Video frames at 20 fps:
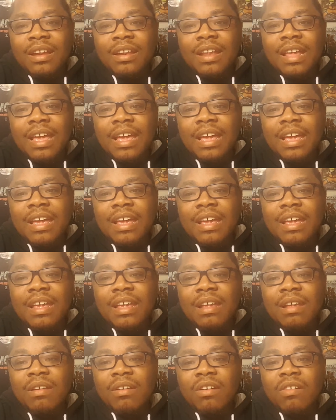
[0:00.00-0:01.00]

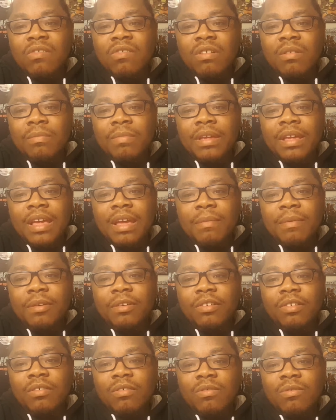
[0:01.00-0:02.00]
they gonna be able
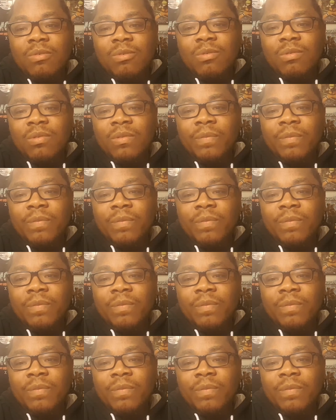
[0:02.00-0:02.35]
to,